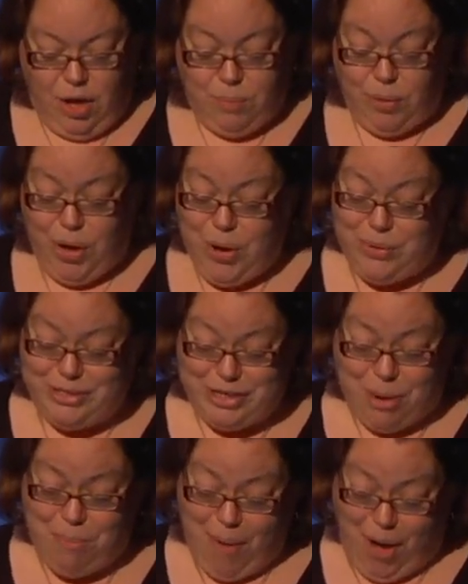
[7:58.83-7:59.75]
But who is
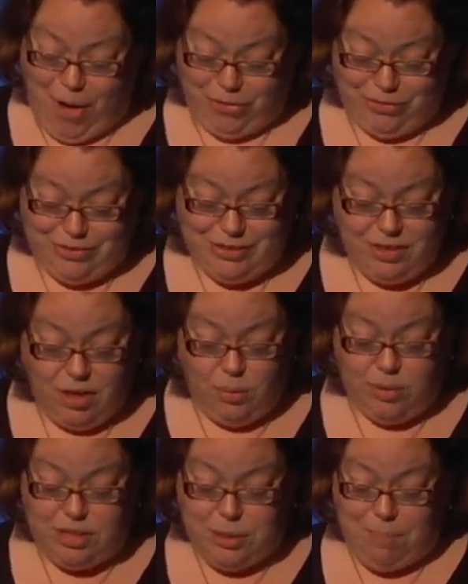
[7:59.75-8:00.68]
your Bond?
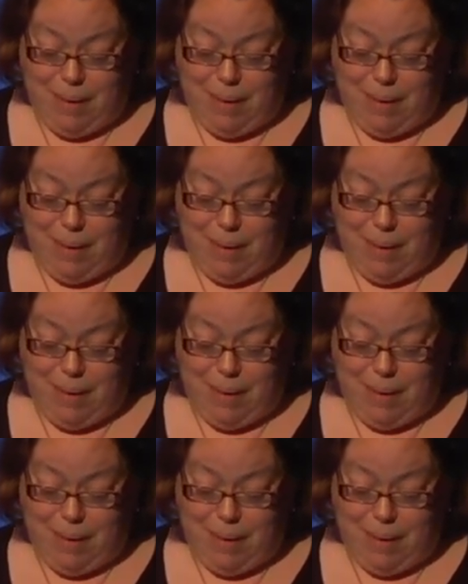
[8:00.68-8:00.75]
Who is your